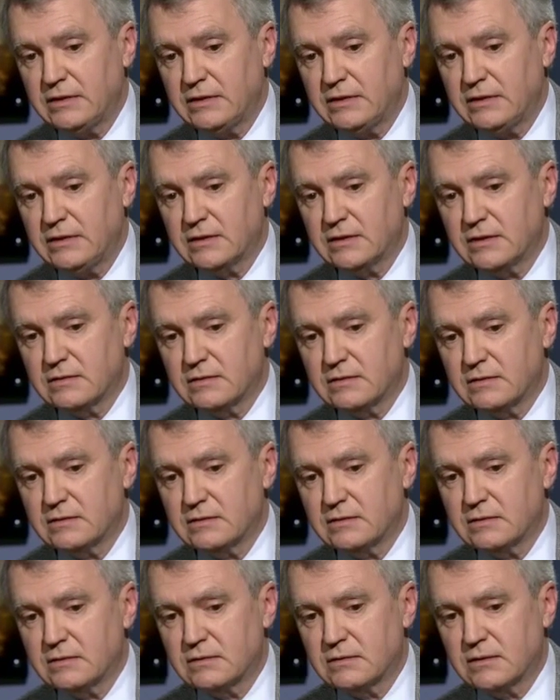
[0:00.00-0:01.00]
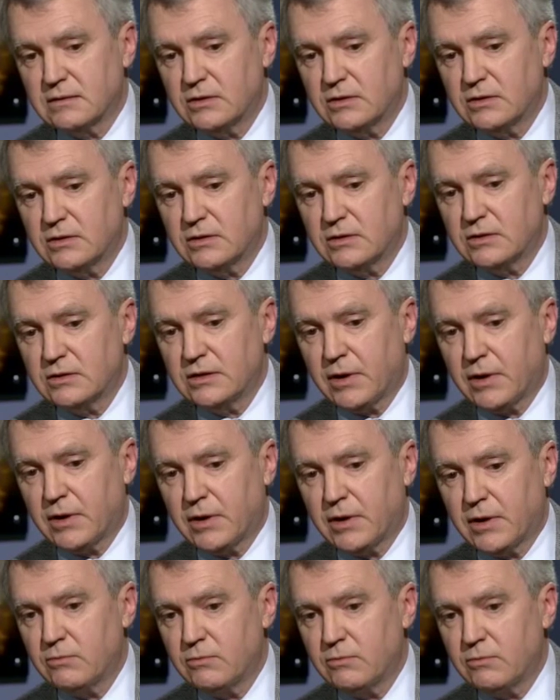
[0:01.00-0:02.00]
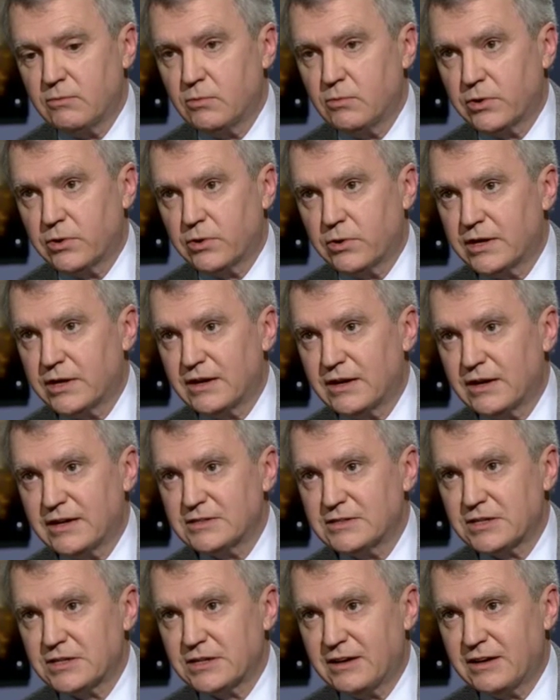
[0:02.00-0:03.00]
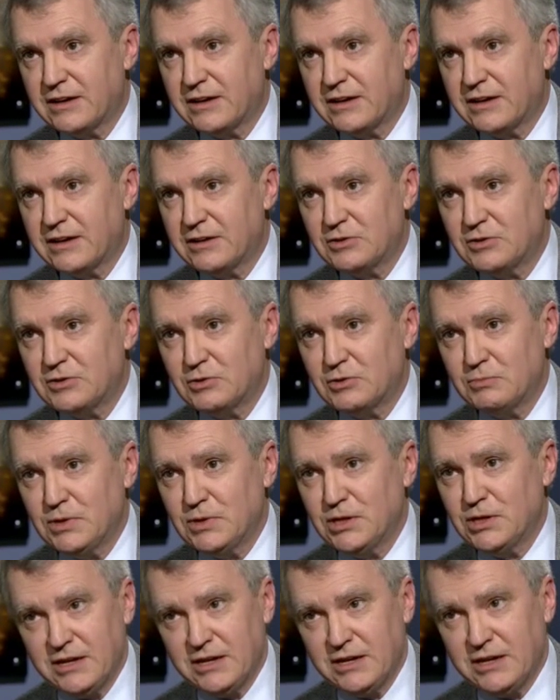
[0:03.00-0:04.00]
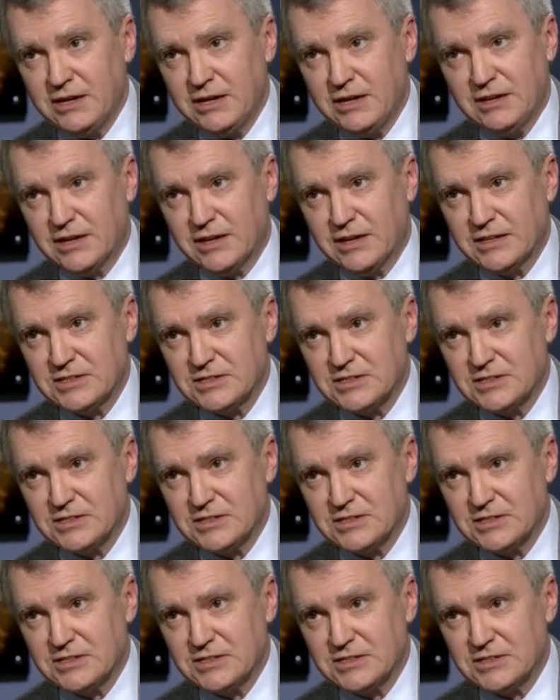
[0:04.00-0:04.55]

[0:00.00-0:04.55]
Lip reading: I think that they could get by with working less at it and being paid